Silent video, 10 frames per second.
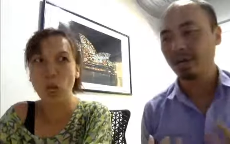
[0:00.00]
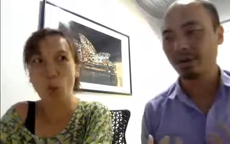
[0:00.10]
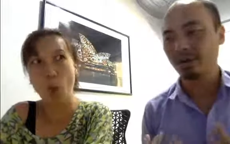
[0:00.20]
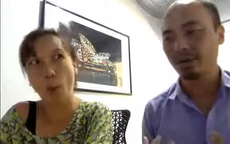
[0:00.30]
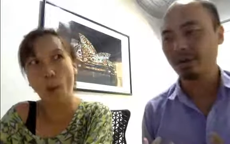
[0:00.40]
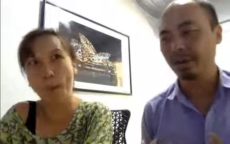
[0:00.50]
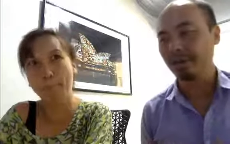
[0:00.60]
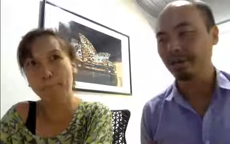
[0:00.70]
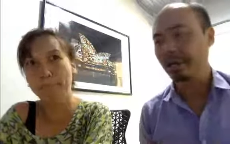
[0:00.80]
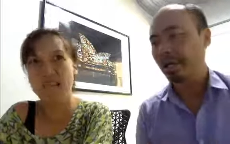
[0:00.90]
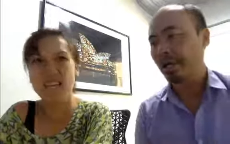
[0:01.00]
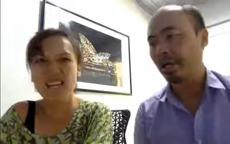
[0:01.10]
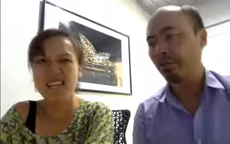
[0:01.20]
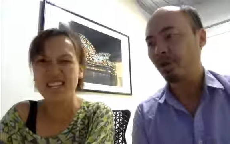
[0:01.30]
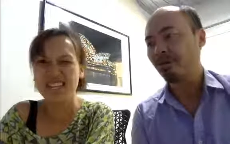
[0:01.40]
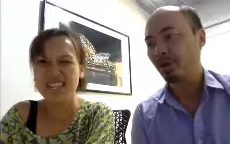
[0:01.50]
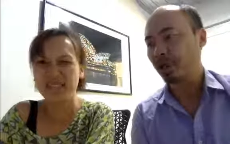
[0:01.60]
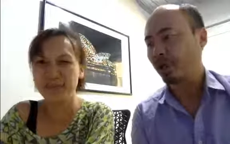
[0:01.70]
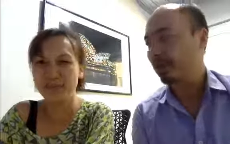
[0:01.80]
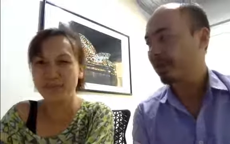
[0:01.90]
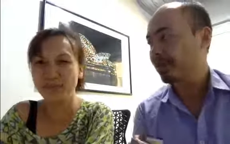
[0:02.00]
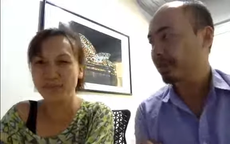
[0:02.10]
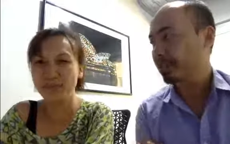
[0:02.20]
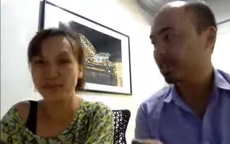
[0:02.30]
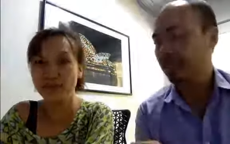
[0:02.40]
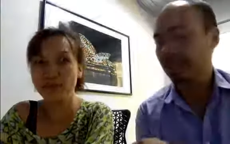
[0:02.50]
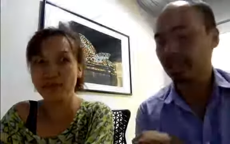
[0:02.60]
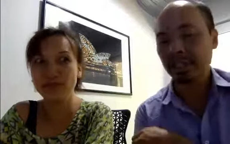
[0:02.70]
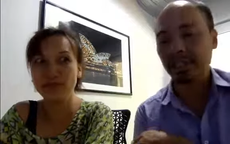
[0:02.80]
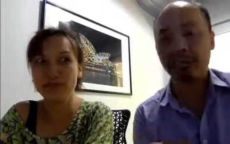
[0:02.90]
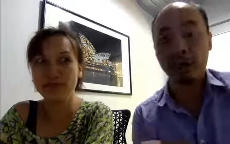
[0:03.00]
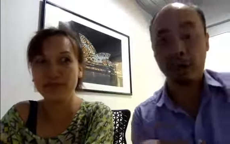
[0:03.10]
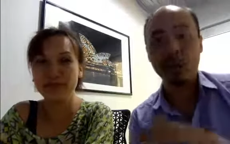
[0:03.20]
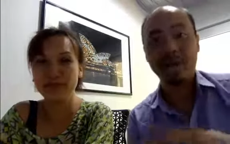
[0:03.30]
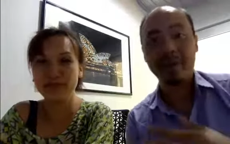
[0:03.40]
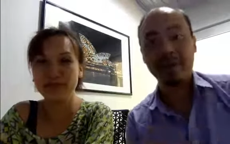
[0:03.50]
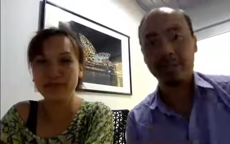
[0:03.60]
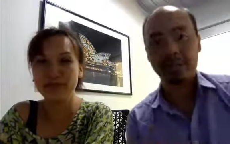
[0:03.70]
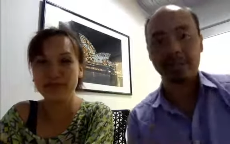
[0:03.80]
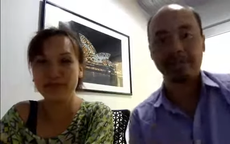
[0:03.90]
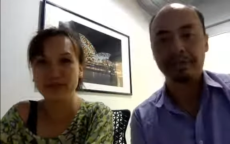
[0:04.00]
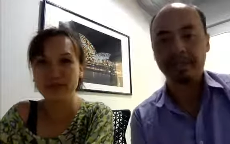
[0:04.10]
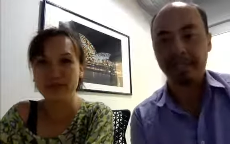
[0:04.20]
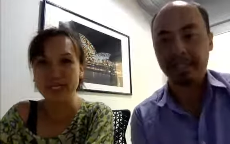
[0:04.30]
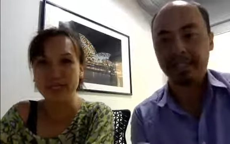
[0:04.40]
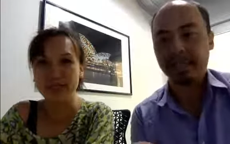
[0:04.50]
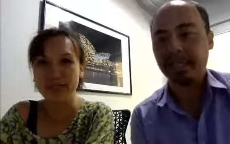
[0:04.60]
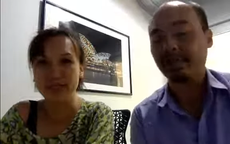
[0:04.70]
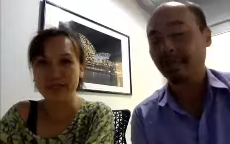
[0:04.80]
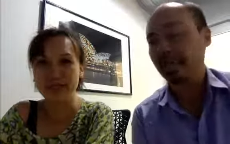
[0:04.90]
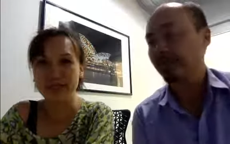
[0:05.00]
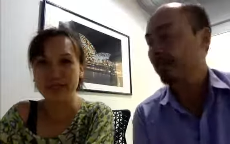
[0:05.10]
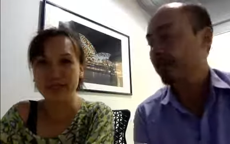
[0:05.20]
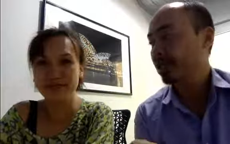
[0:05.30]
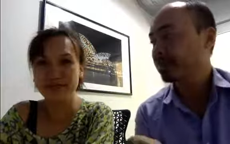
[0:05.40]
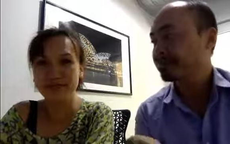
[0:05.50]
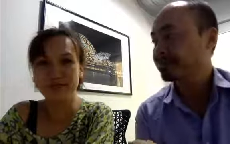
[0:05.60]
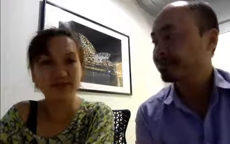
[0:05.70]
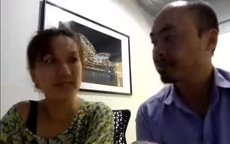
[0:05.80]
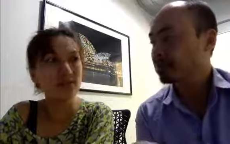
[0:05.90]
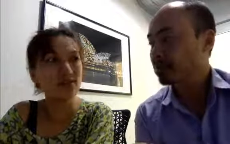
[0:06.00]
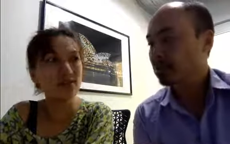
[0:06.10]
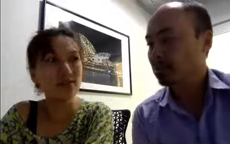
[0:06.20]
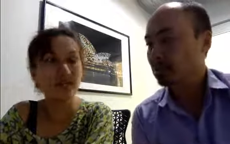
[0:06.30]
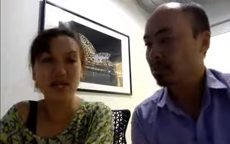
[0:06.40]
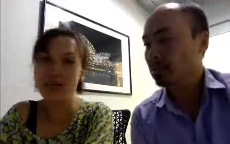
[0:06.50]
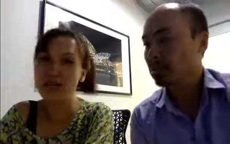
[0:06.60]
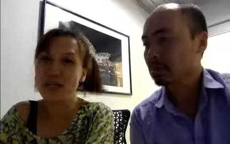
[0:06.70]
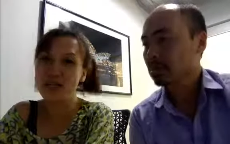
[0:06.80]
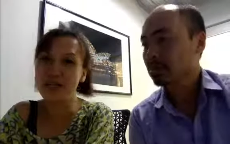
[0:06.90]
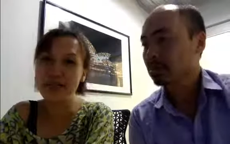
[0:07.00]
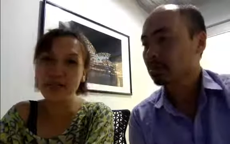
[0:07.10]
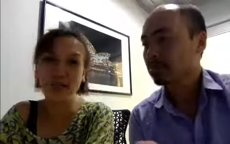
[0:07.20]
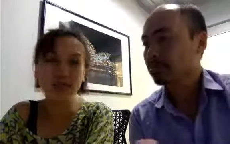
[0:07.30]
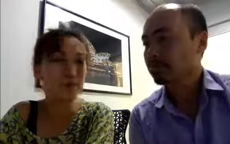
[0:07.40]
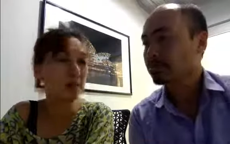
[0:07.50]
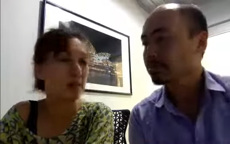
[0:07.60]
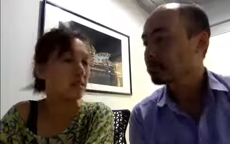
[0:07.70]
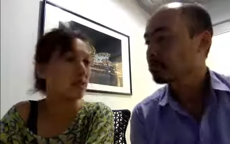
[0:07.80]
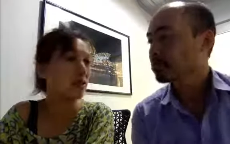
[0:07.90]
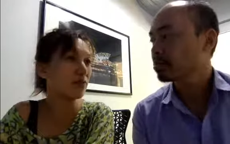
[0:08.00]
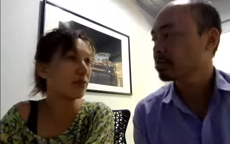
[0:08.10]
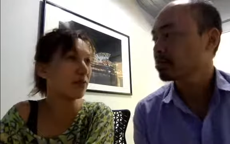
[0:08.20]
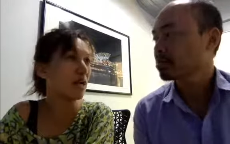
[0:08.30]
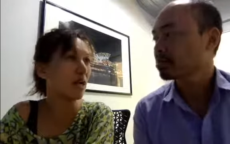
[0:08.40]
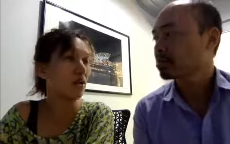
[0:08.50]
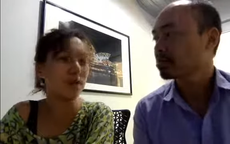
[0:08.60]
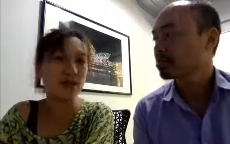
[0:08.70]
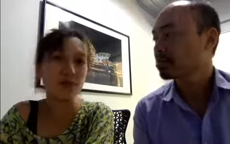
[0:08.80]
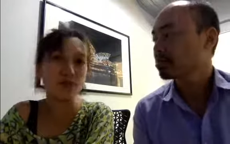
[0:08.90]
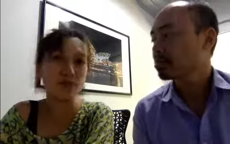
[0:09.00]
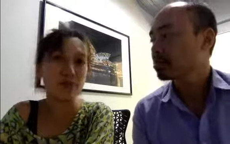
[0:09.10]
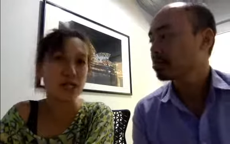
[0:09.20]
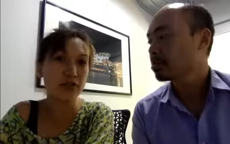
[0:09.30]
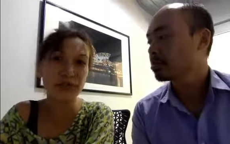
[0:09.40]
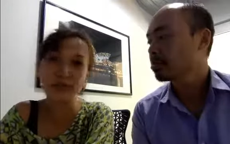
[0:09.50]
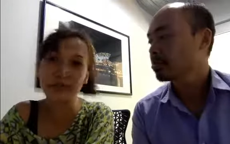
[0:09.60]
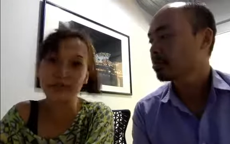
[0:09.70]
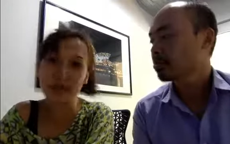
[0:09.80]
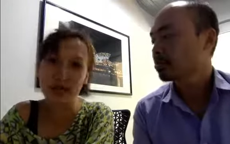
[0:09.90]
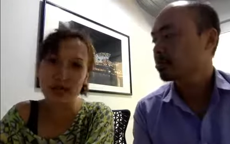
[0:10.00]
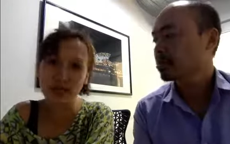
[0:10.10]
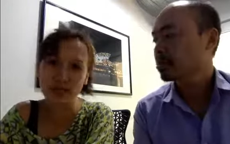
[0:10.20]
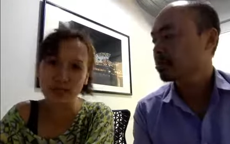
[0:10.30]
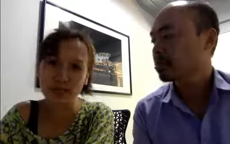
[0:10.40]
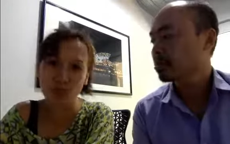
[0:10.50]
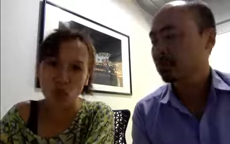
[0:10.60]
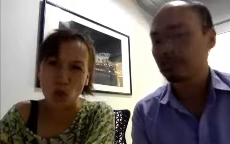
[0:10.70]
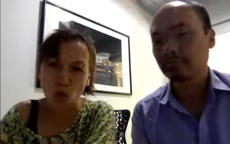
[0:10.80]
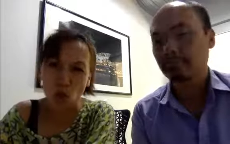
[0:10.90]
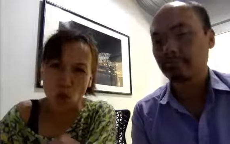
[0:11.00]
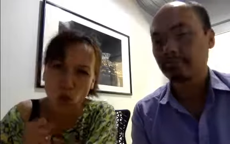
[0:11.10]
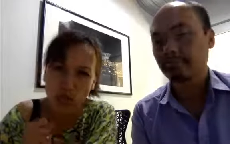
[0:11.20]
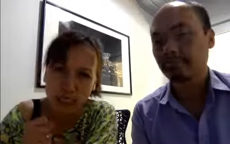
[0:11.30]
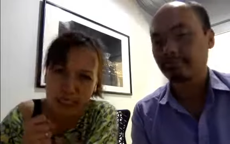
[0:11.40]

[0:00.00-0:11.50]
Speaker 1: Or, you know, um, what have you observed? Mm. If you don't know that about yourself, but that's something that's important.
Speaker 2: So yeah, I, I remember at the beginning of our, our relationship, I asked him, "What